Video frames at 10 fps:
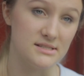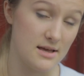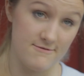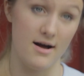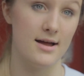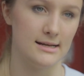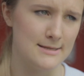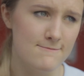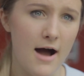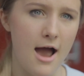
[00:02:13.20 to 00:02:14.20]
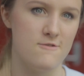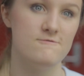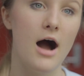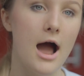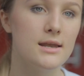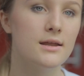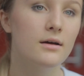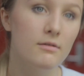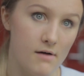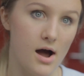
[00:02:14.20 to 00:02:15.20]
I say, fine. I say, fine, fine,
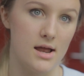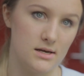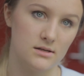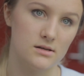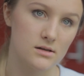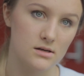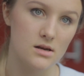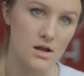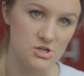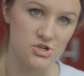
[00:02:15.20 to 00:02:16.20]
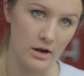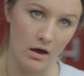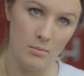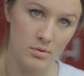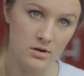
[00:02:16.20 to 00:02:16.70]
fine. Shut up.